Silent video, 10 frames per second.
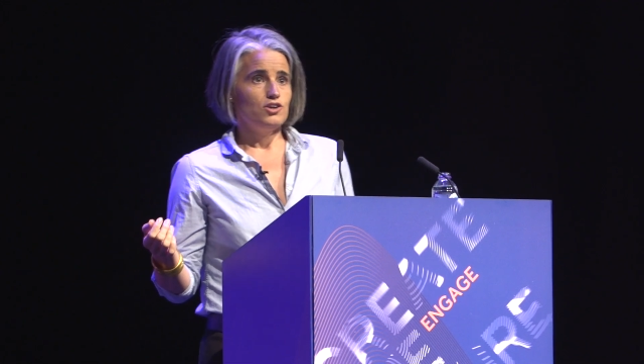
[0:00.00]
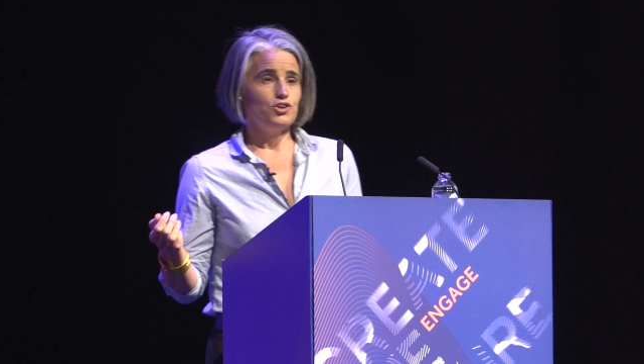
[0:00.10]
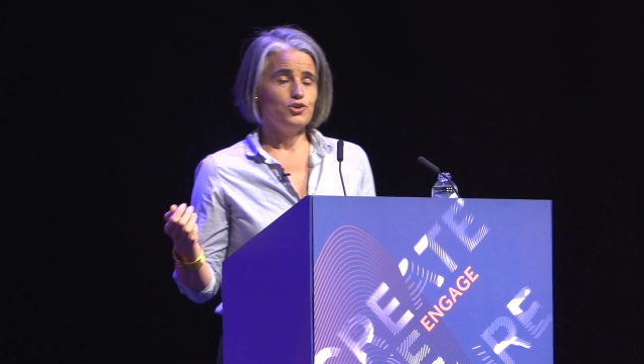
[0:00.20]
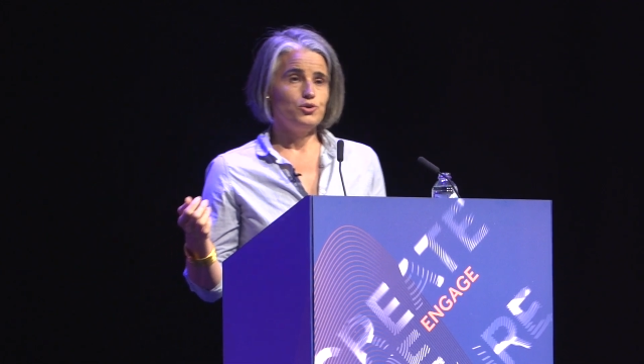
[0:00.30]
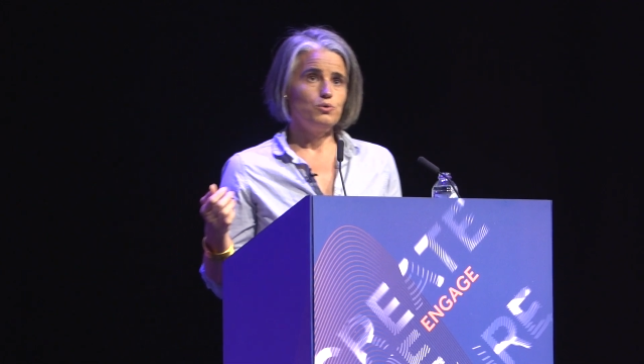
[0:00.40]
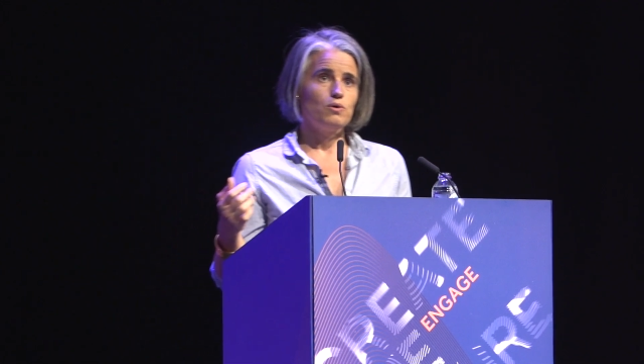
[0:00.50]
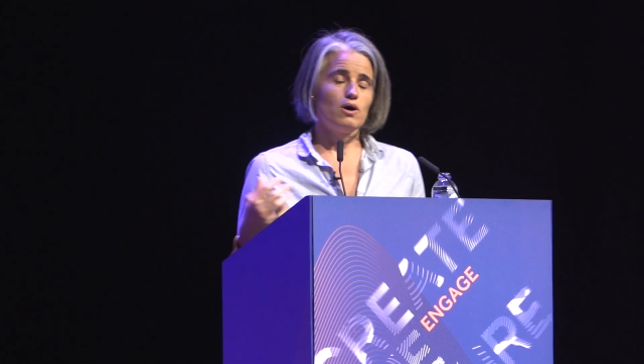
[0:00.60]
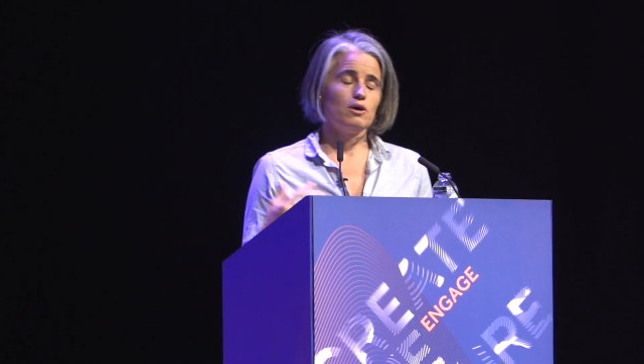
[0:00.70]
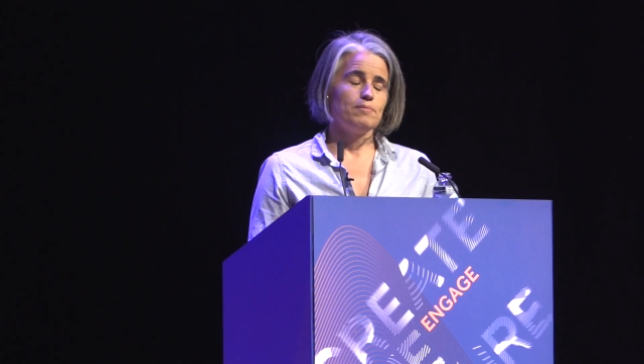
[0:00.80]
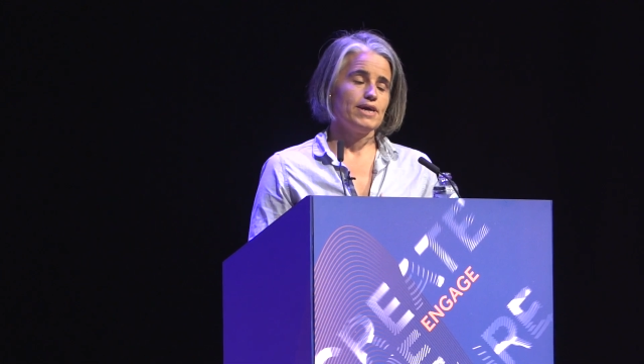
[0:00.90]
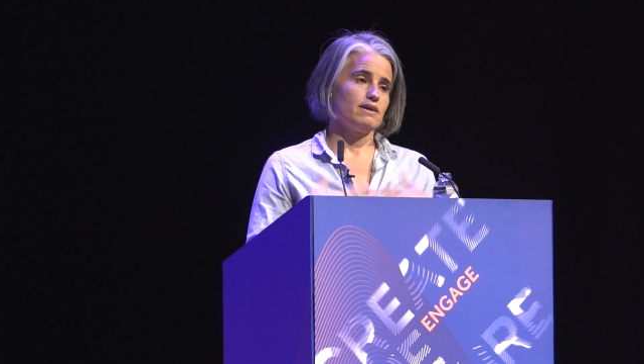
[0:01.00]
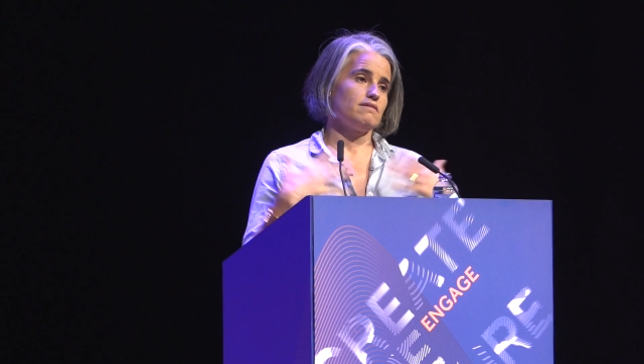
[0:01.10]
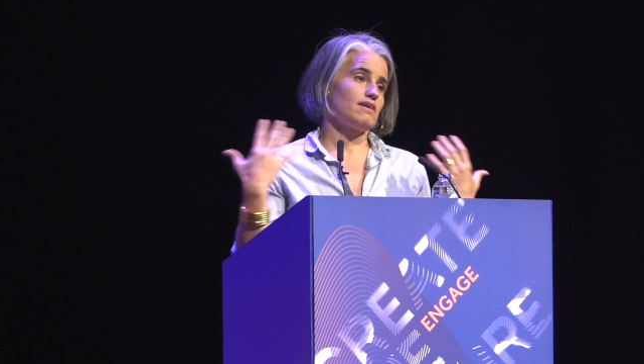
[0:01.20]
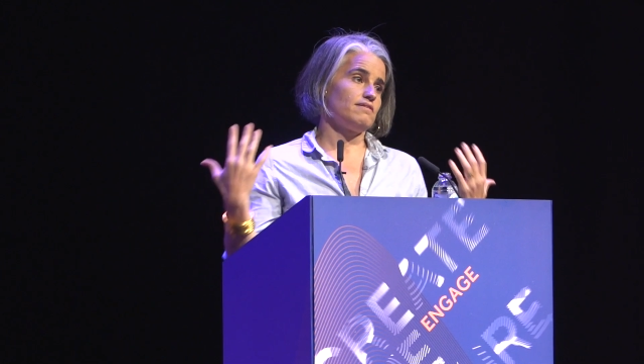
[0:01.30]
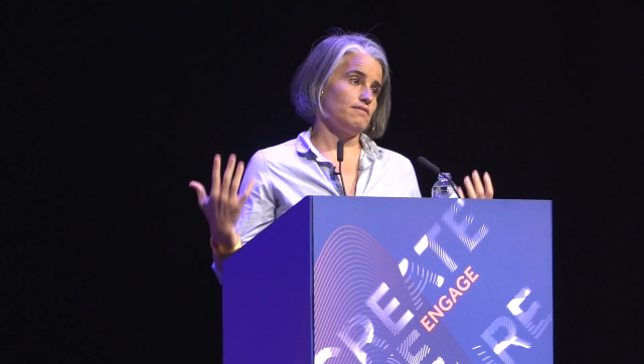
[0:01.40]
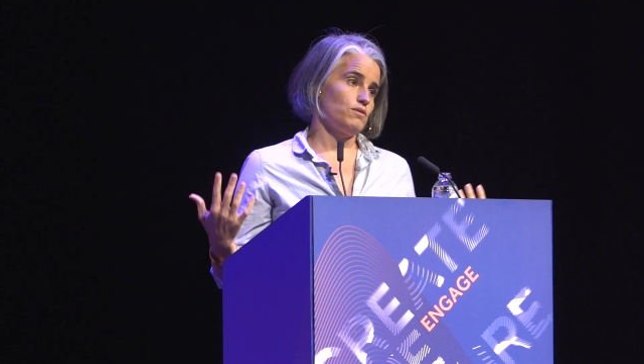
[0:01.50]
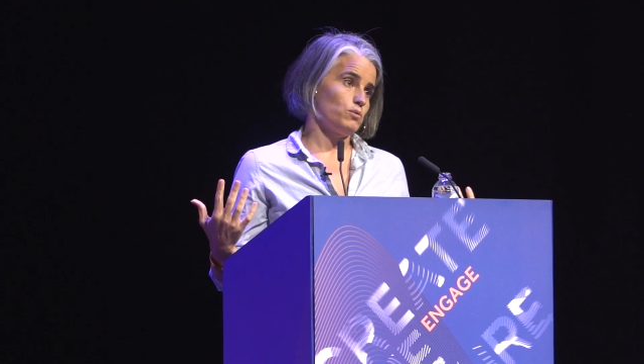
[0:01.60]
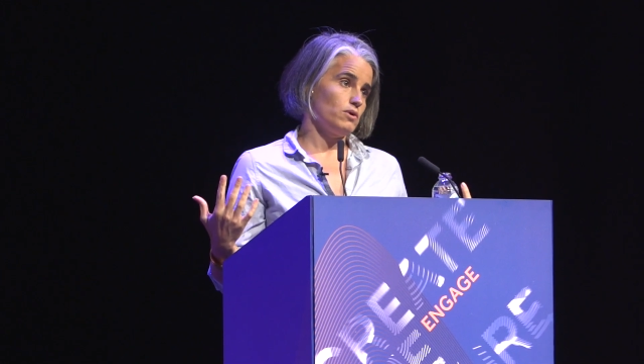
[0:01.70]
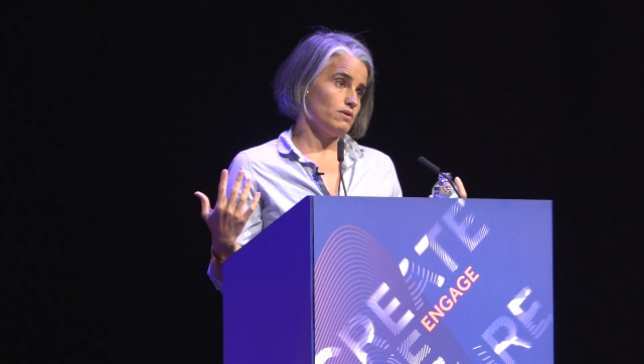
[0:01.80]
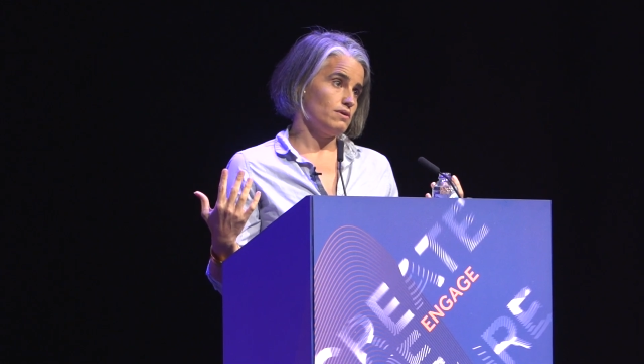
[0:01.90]
you are making sense of the
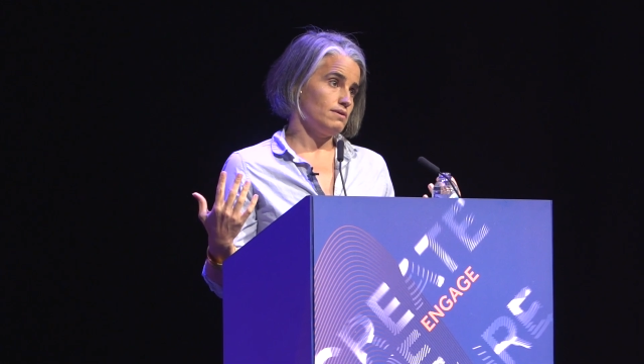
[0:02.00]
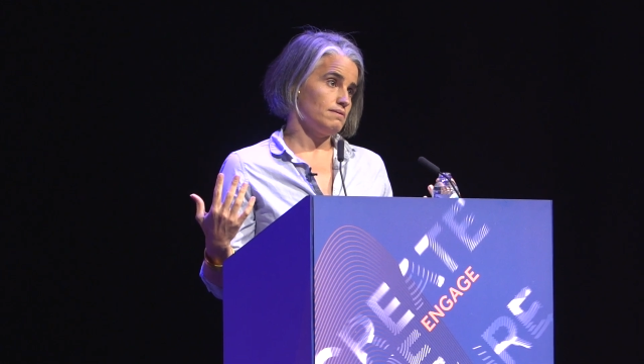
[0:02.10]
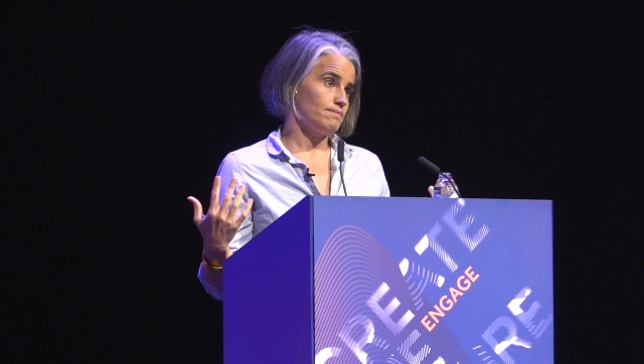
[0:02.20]
world.